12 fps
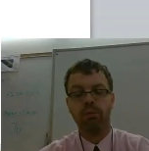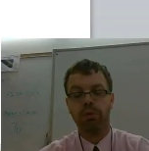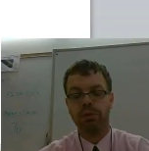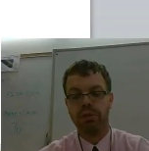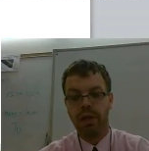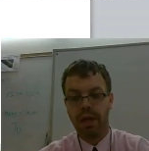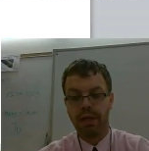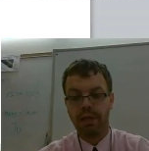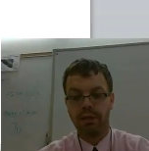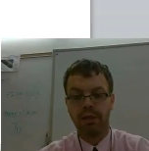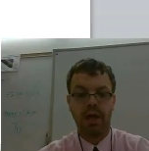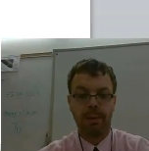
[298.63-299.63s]
was like
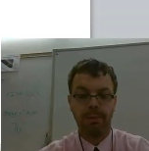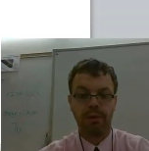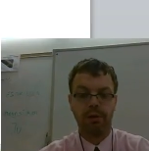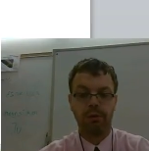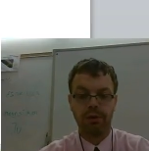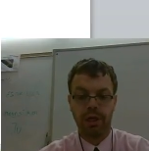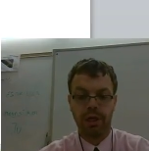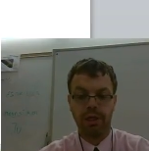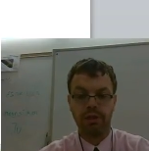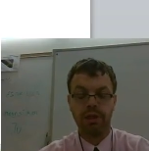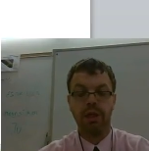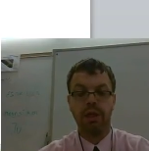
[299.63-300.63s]
in the time of the
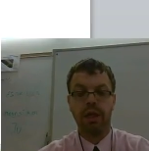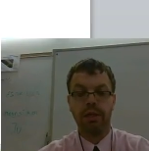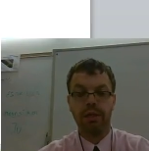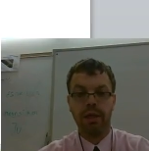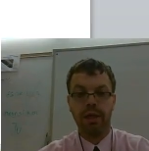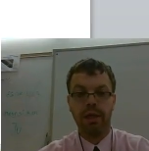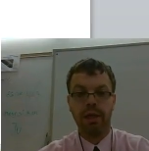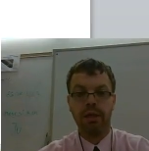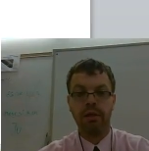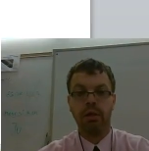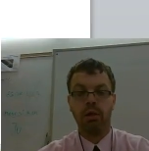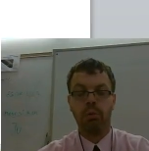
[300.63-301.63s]
Crusades, and
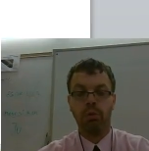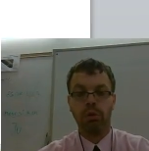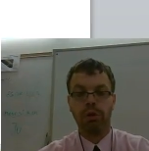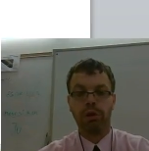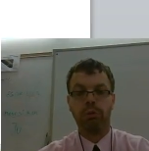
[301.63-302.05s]
then we'll look at